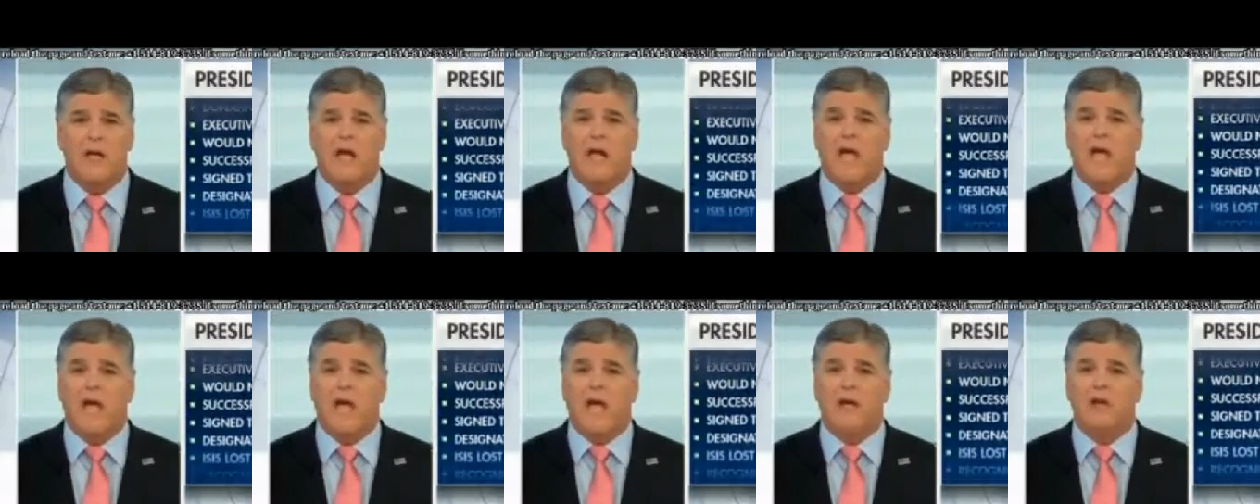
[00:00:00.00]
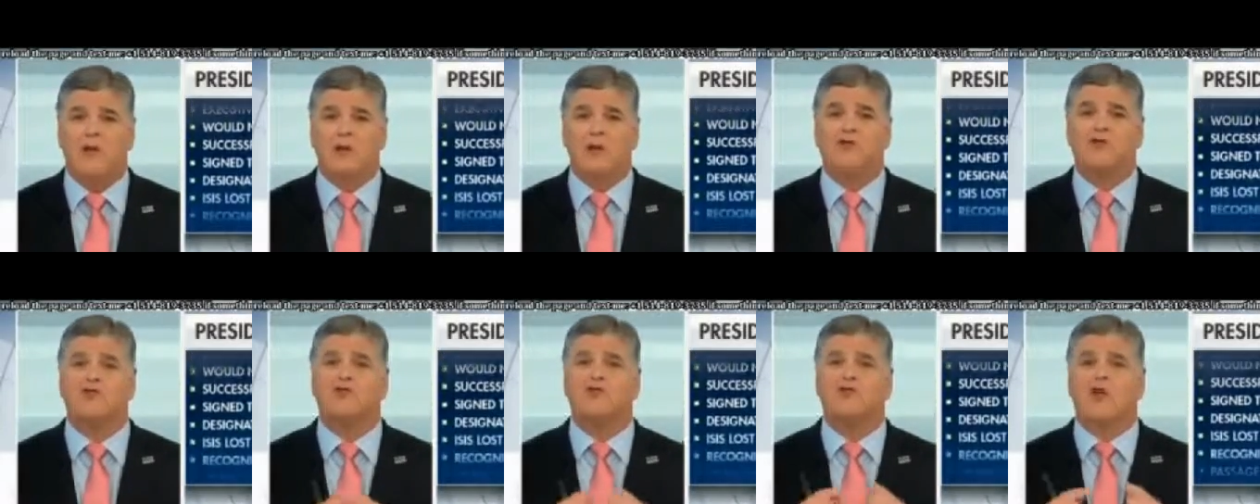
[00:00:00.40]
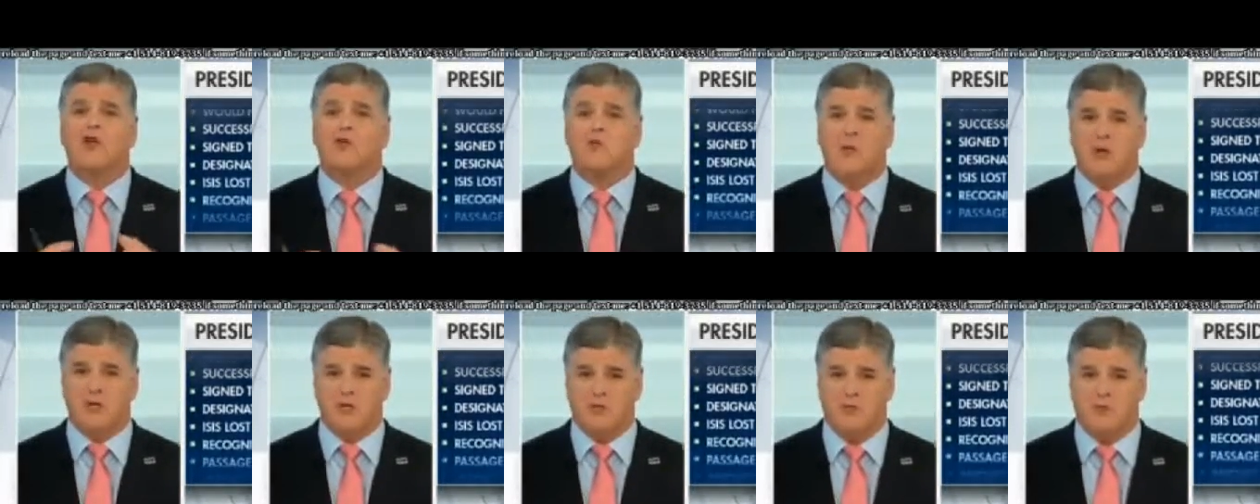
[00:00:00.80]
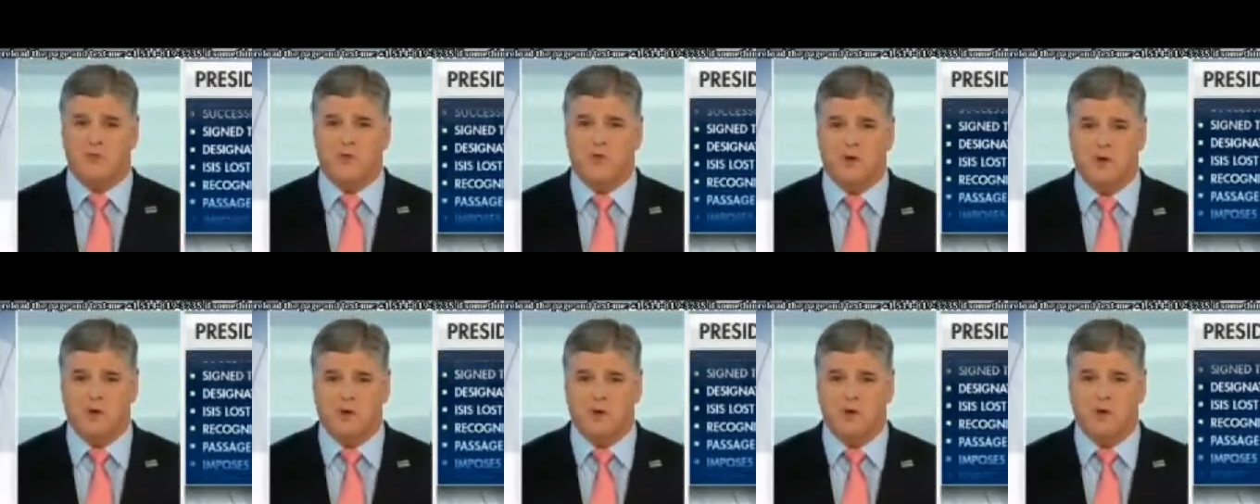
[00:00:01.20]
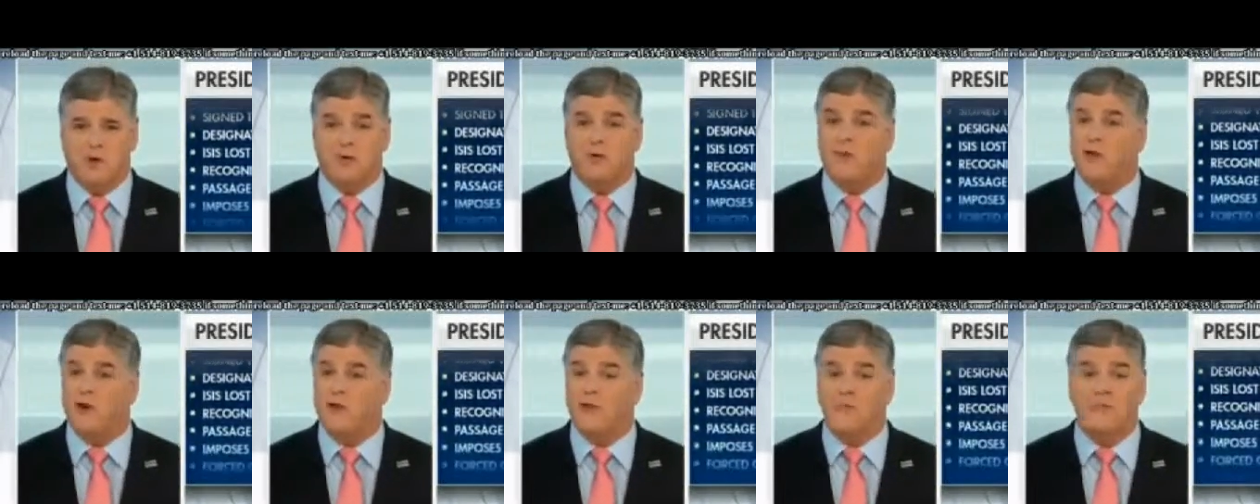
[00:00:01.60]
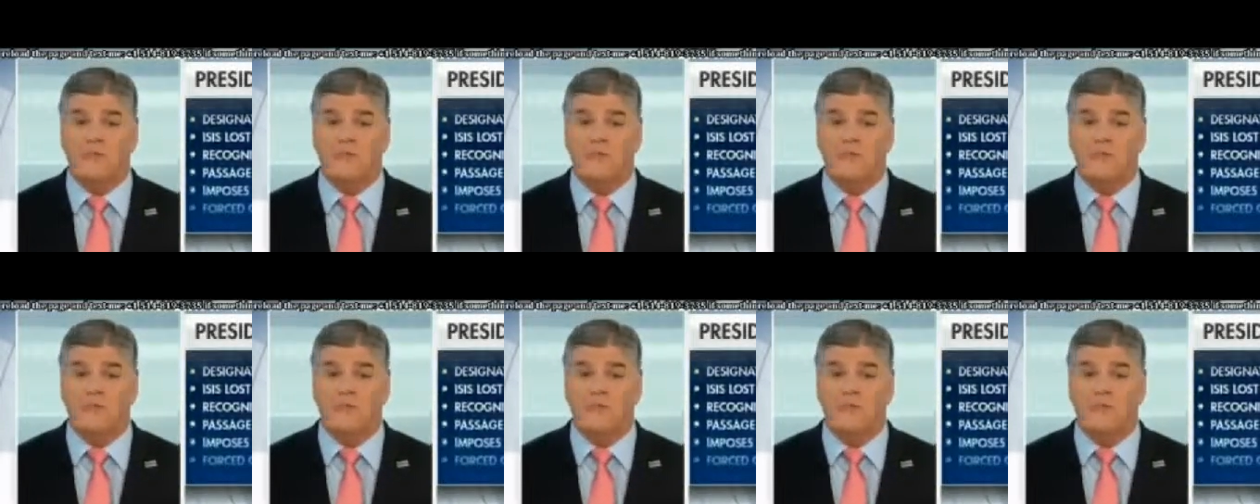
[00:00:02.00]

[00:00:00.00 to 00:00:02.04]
and so much more. And while